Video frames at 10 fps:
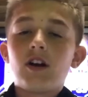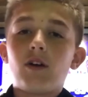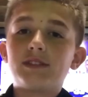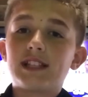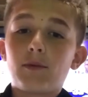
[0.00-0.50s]

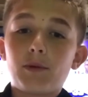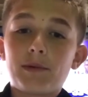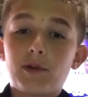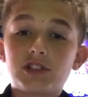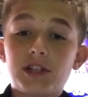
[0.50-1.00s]
Obviously, I will
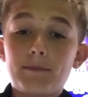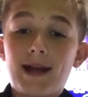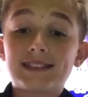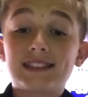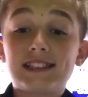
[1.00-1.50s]
be watching
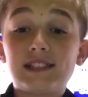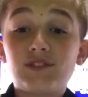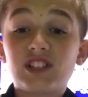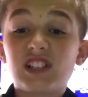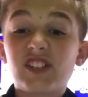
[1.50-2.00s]
Man City
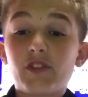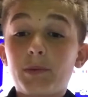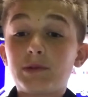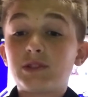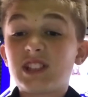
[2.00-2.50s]
versus
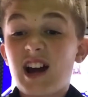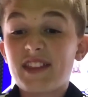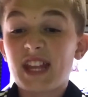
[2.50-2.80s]
Liverpool tonight.